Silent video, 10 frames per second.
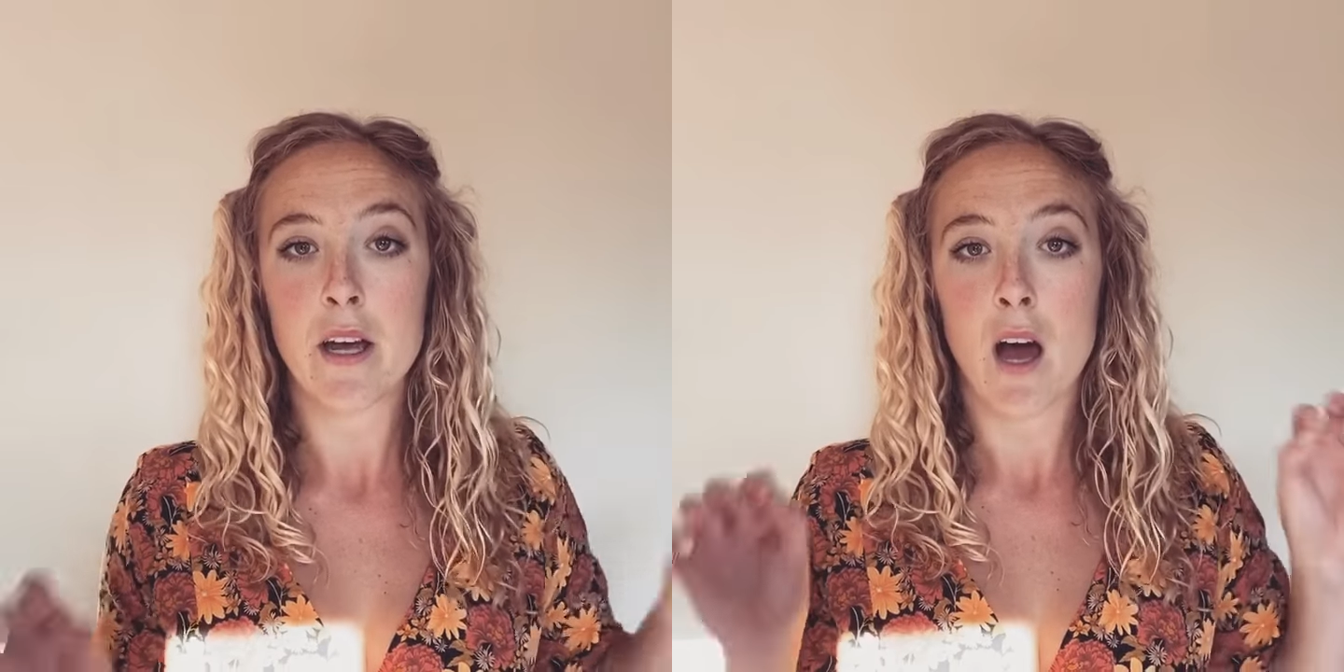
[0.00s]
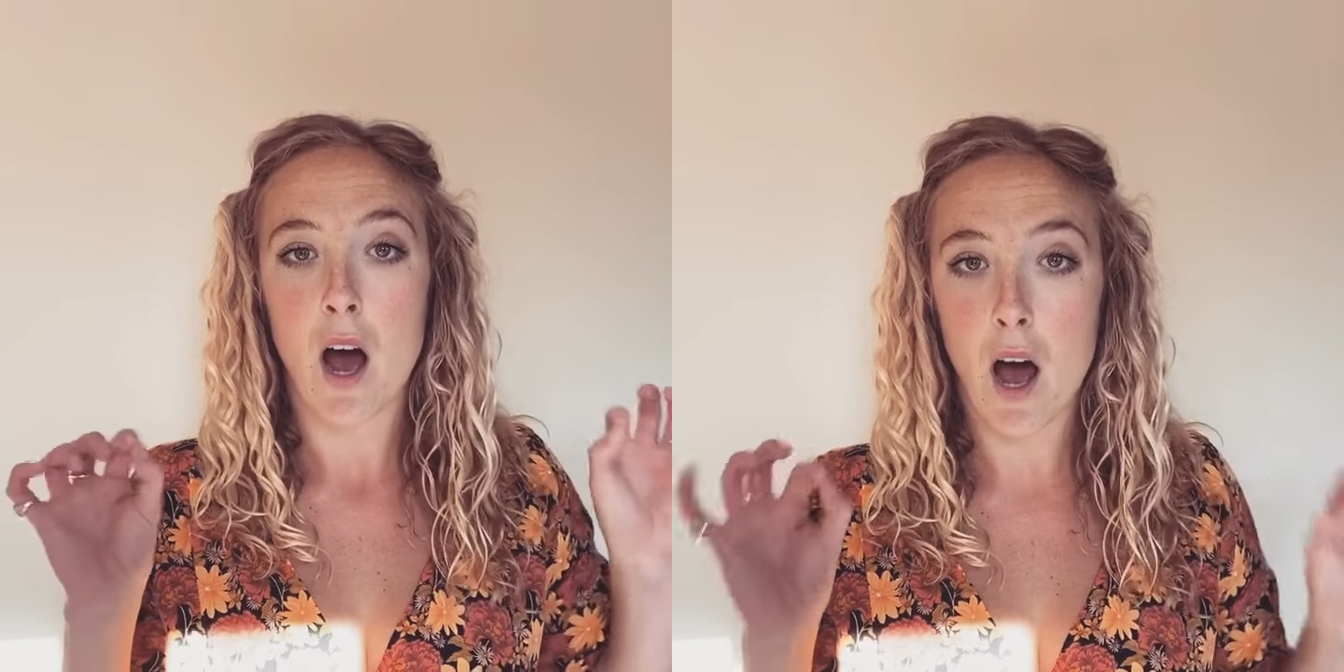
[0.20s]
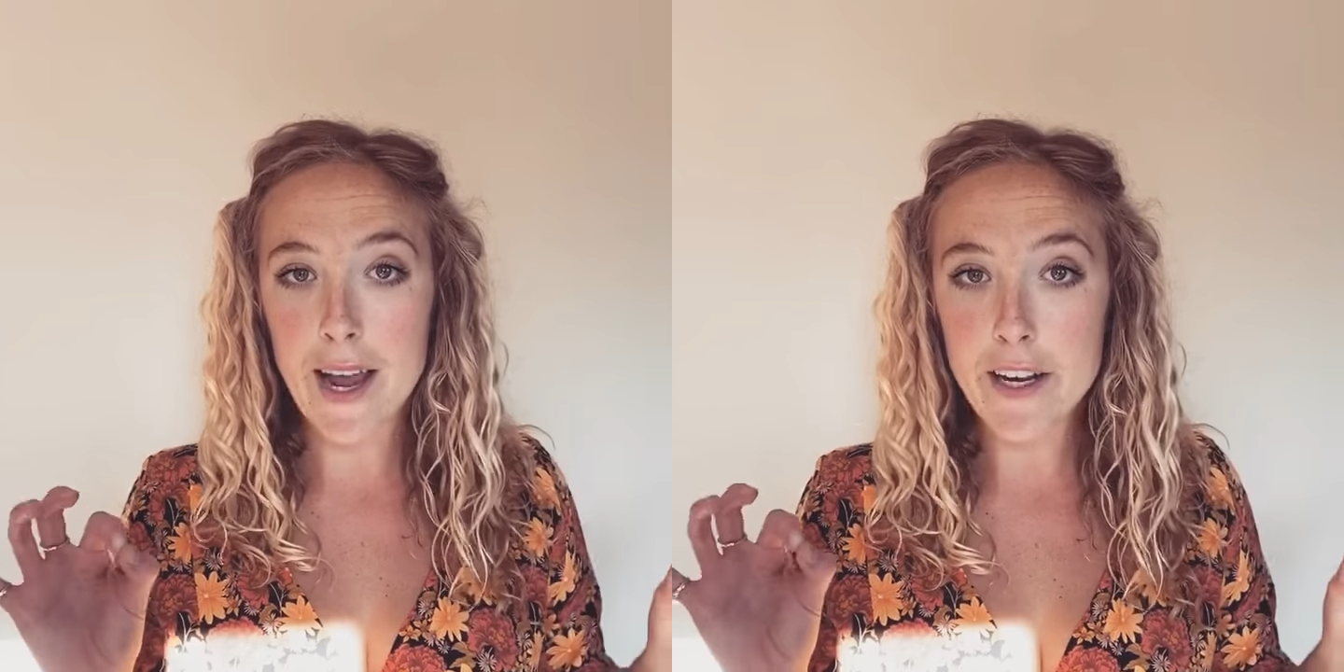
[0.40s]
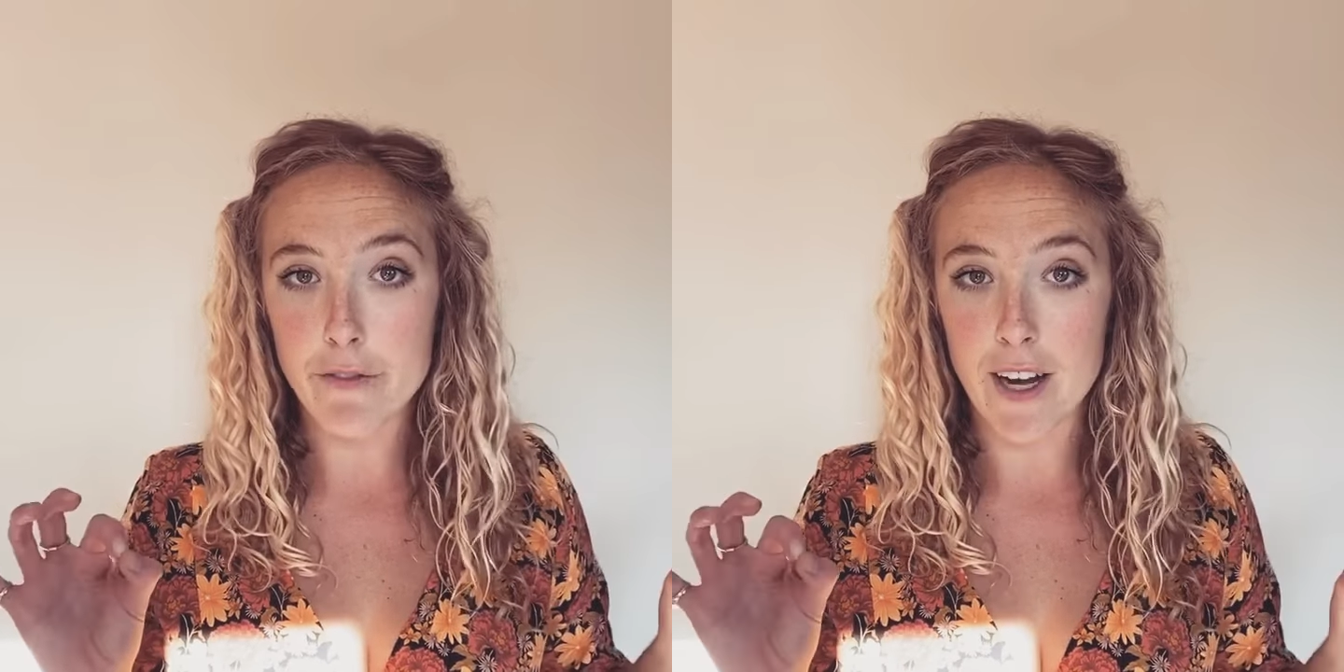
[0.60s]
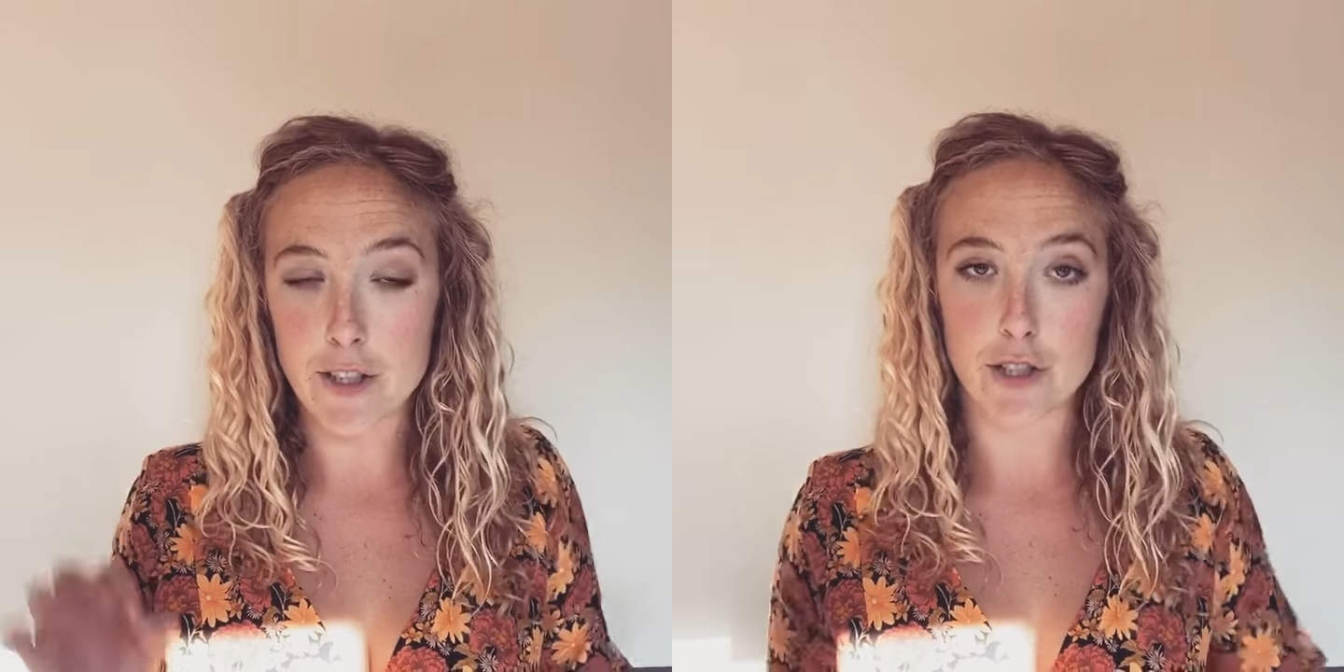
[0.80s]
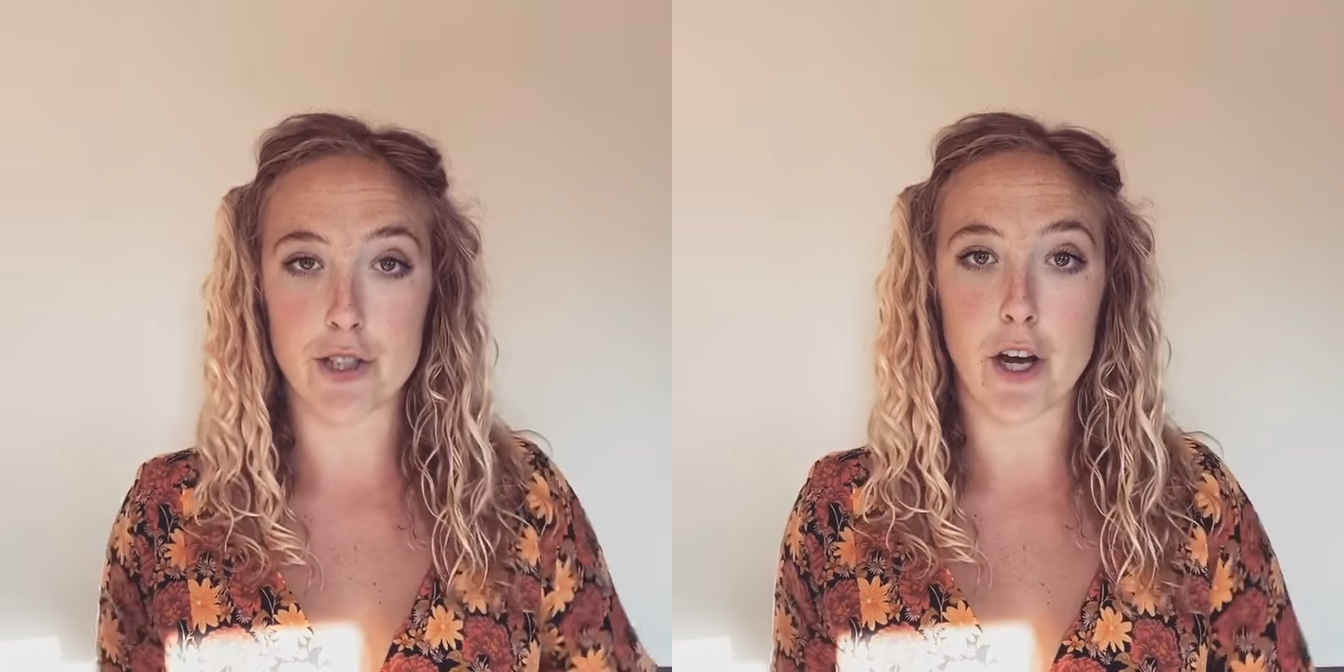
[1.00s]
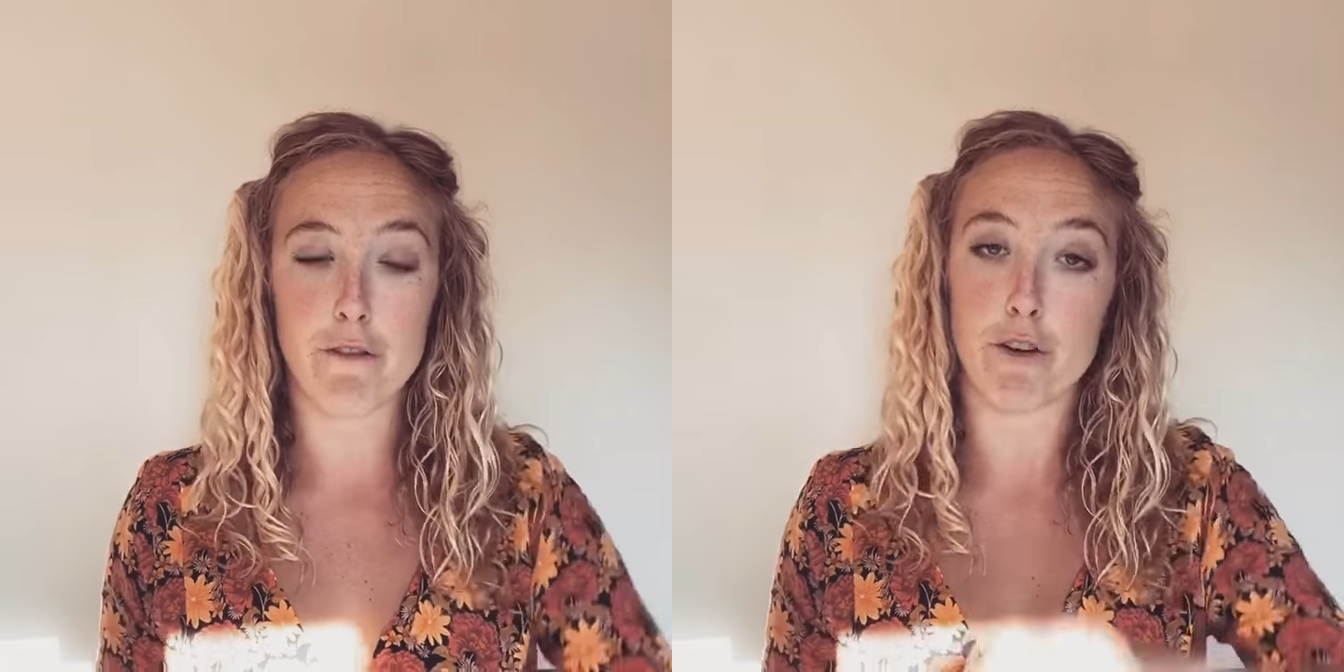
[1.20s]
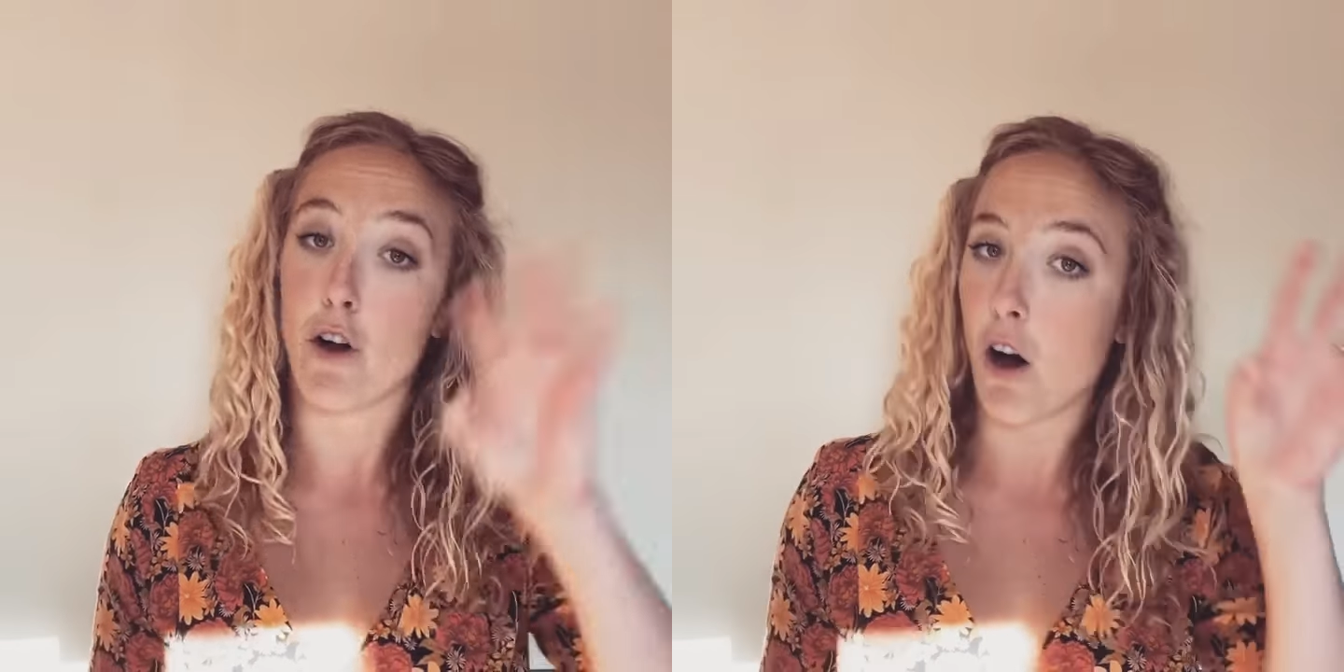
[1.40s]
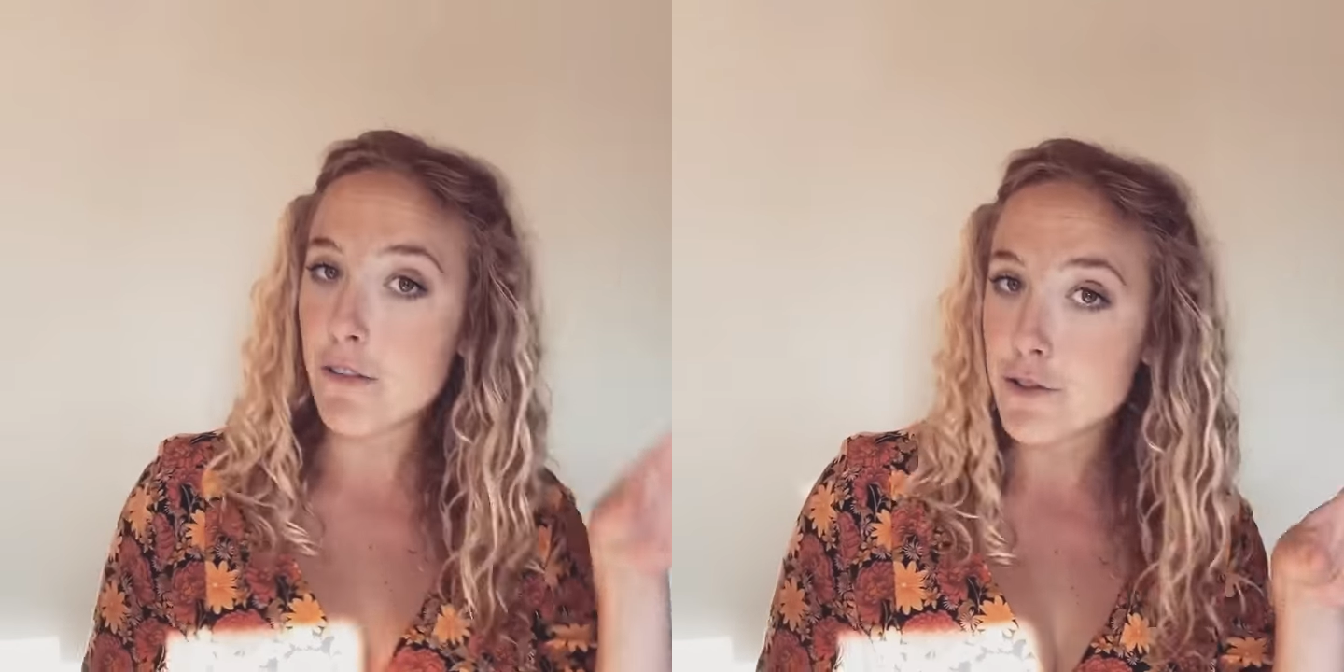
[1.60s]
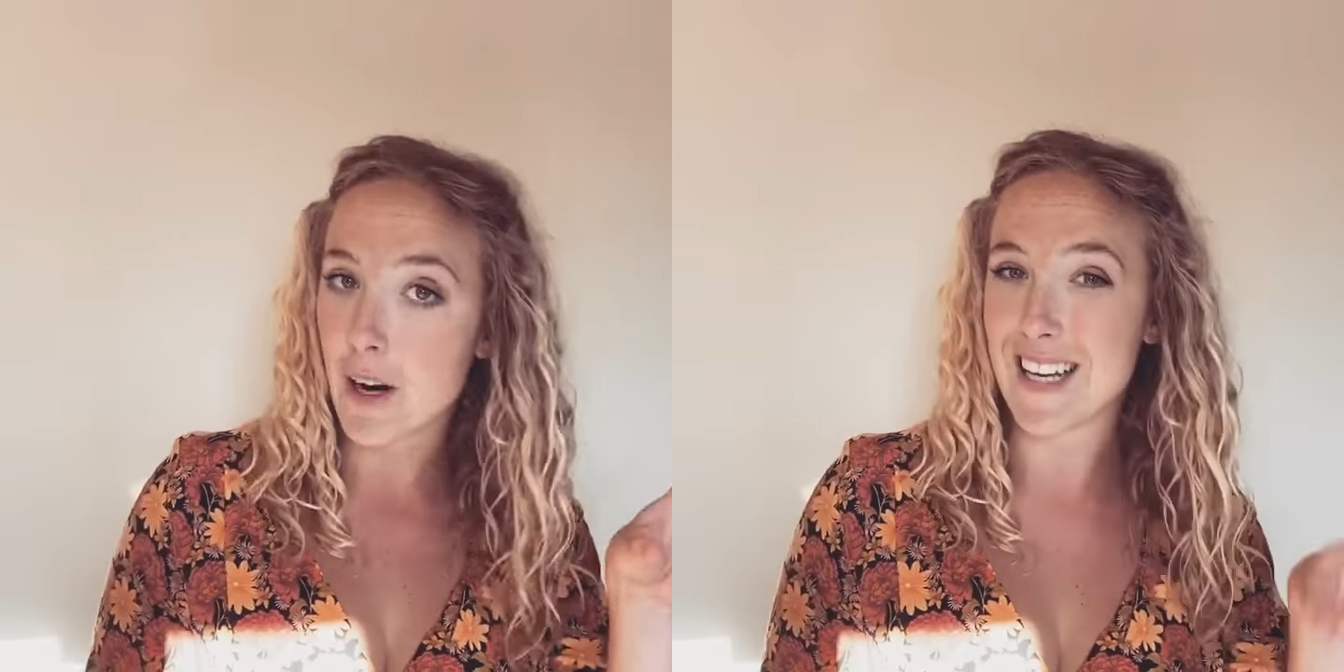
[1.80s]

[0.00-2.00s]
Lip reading: I advise you to go for an off-dry,